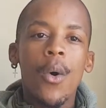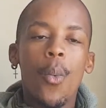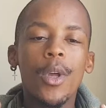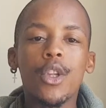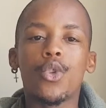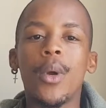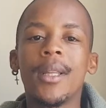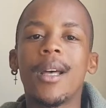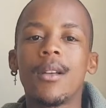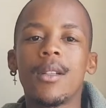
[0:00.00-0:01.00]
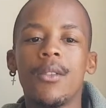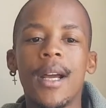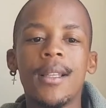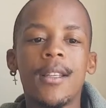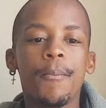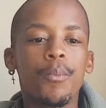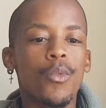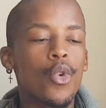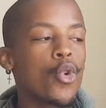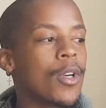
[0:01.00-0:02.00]
With your 20,000 rands,
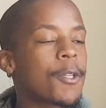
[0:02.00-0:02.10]
you're going to